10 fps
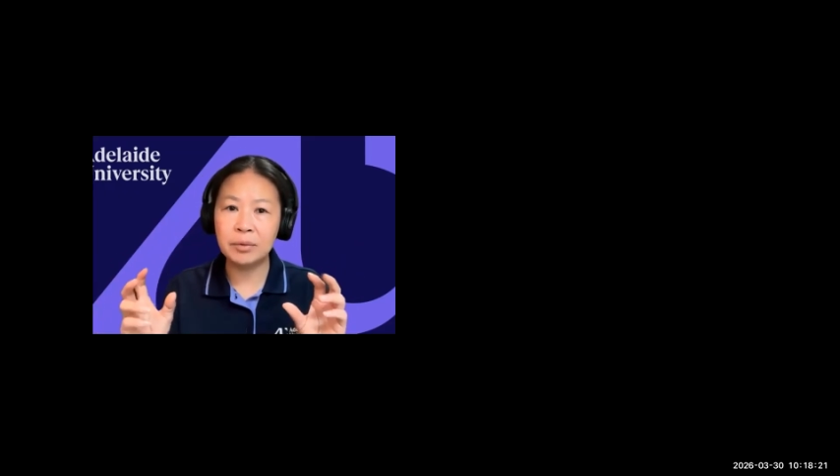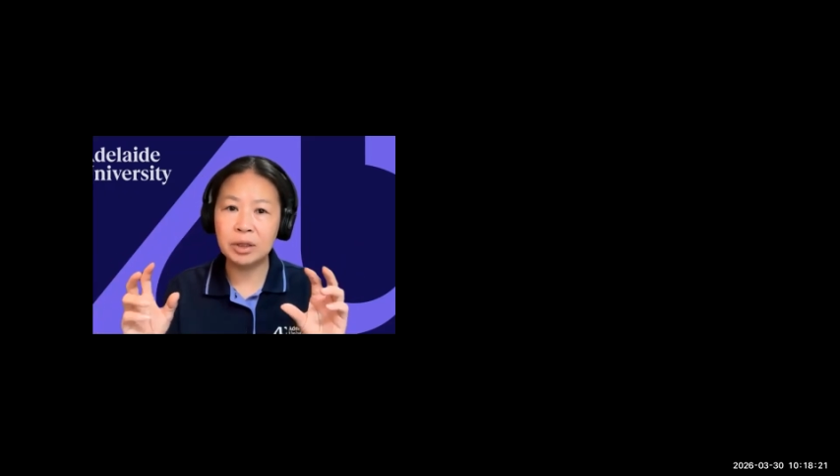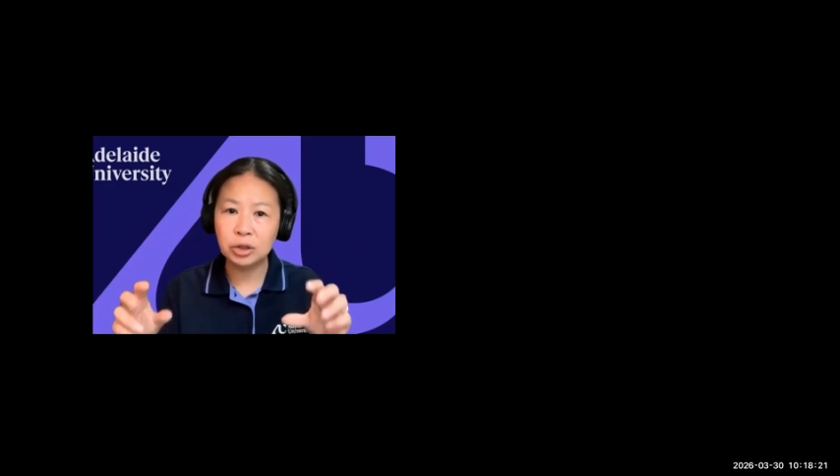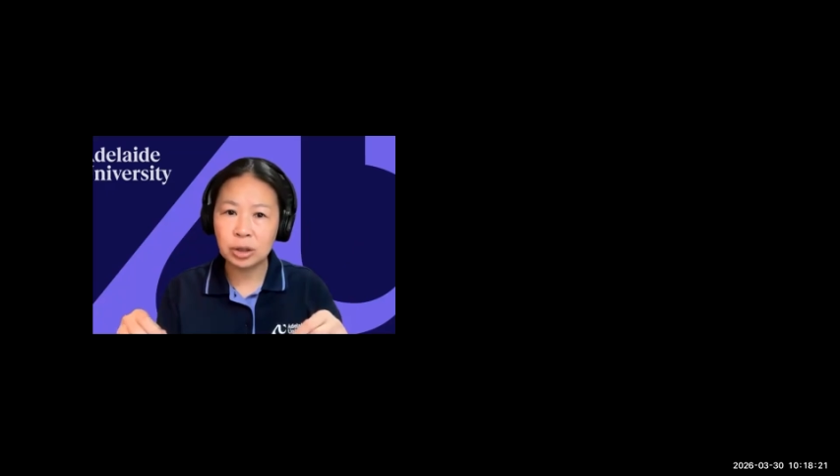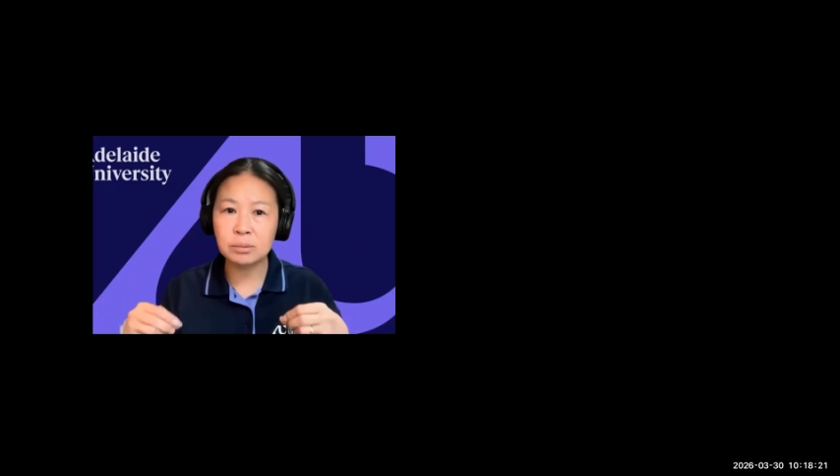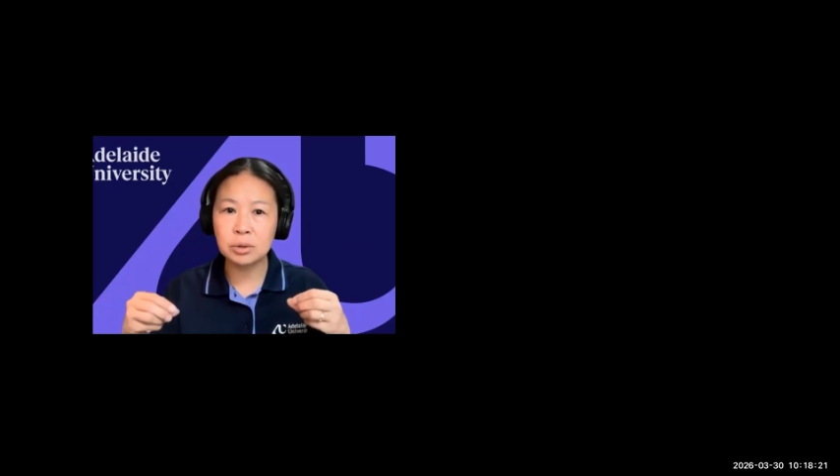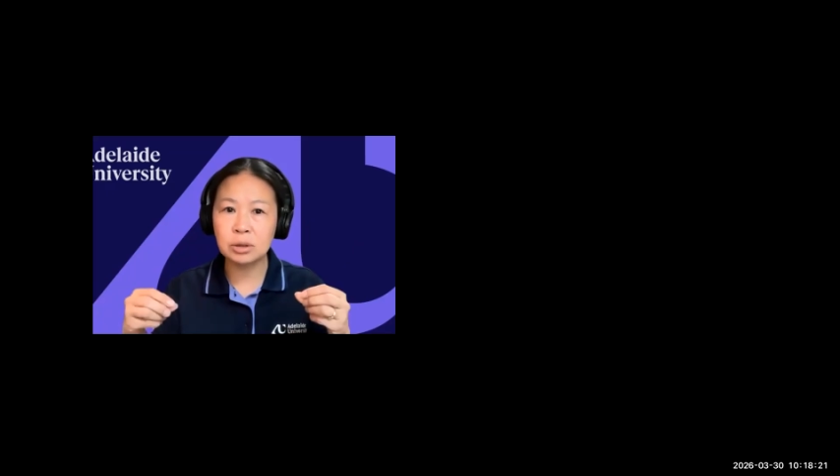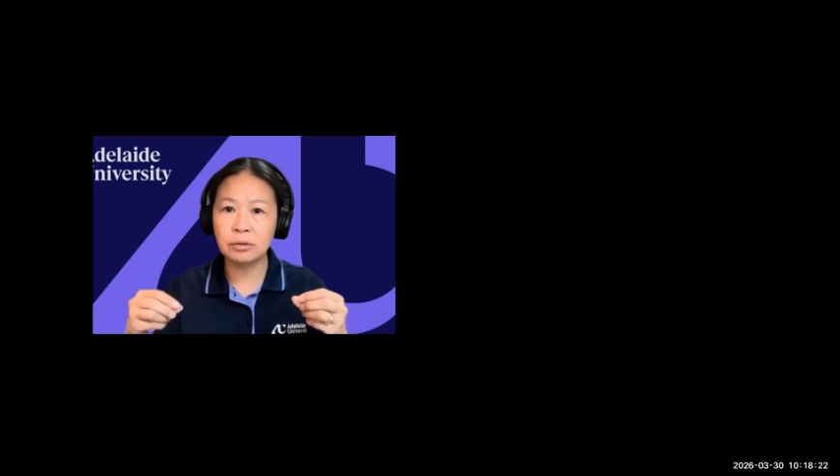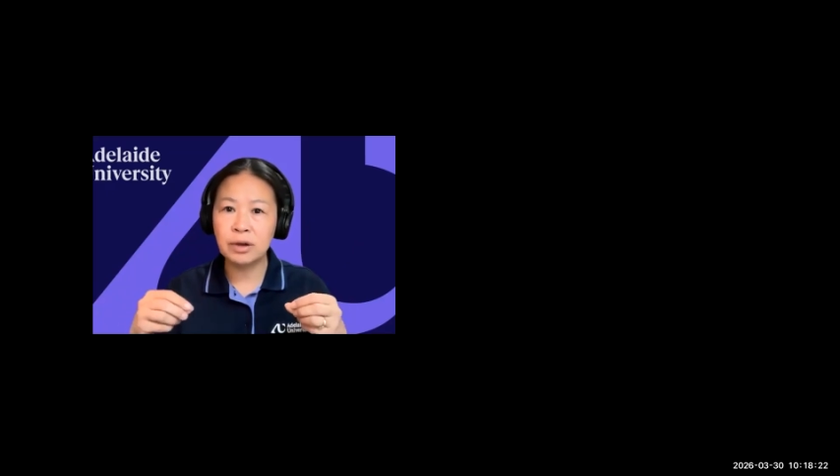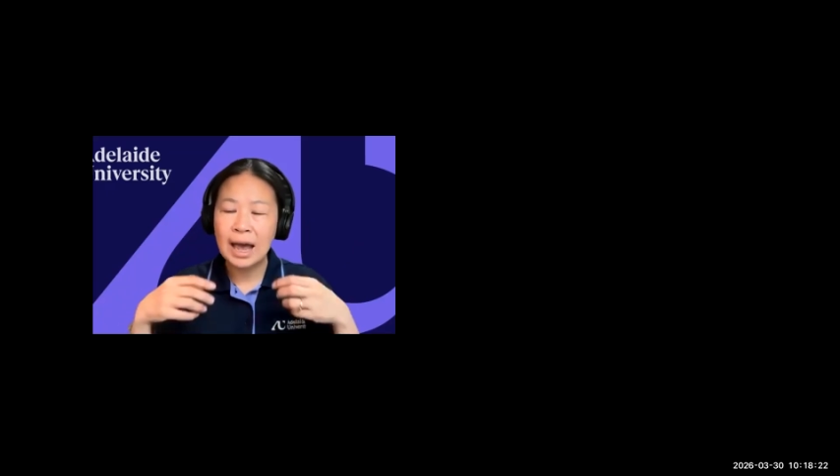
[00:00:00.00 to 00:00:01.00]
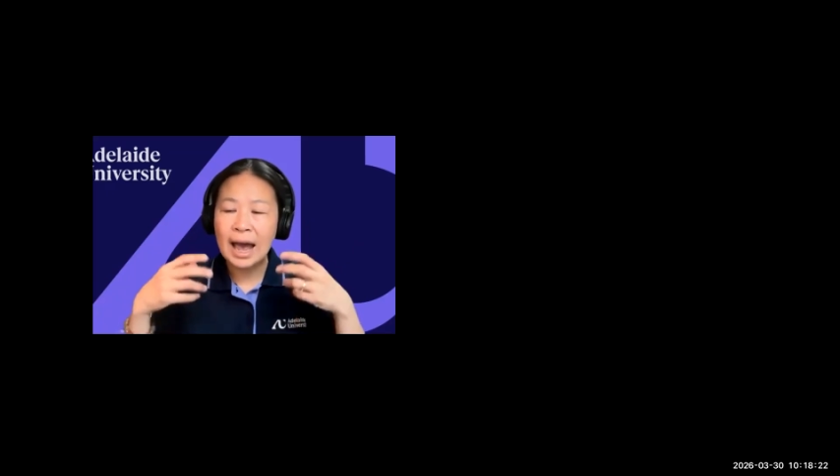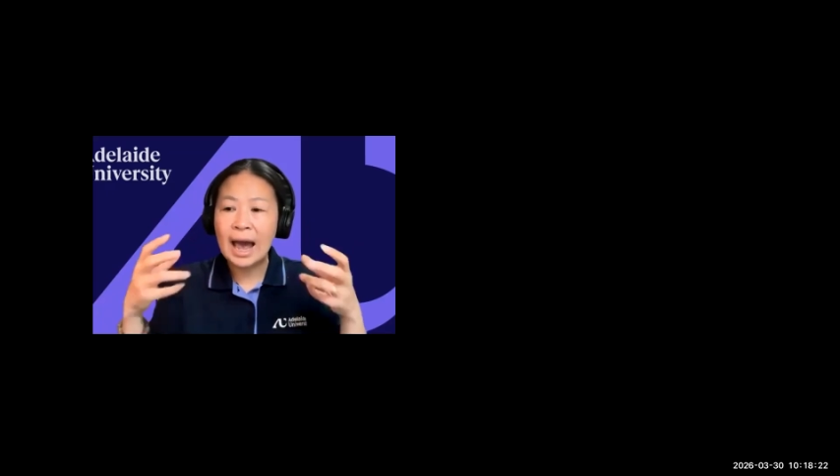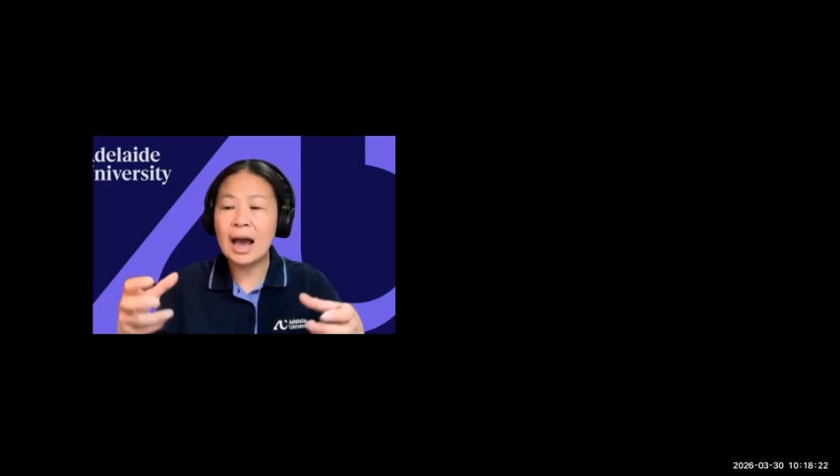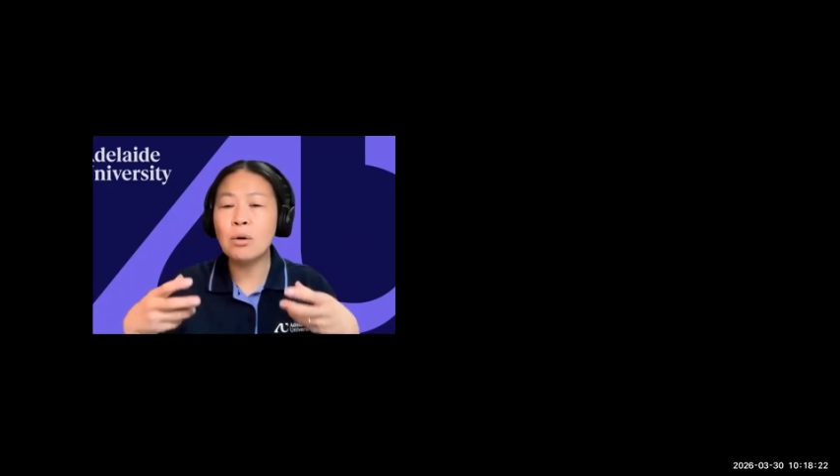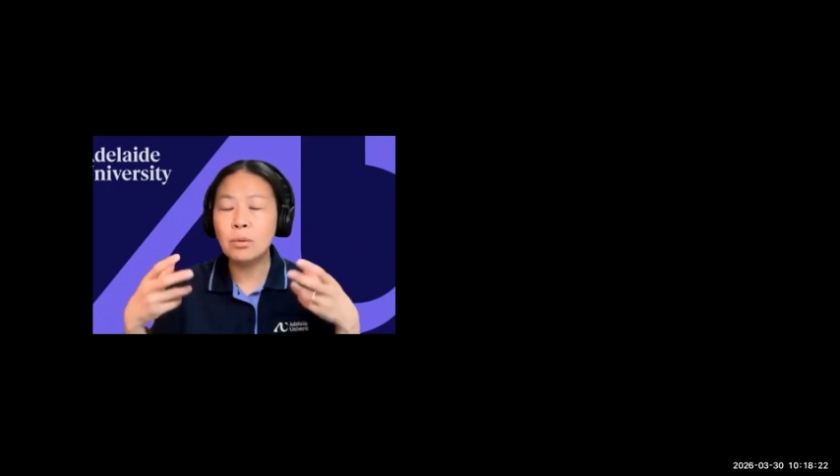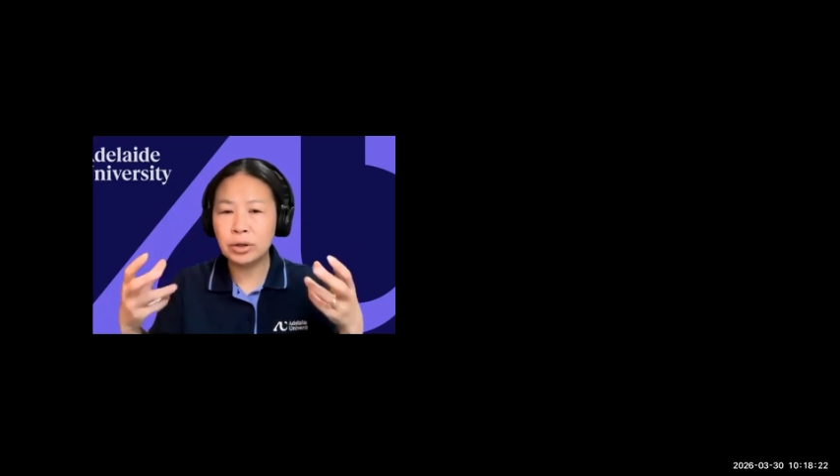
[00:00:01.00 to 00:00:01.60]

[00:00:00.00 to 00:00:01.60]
in terms of how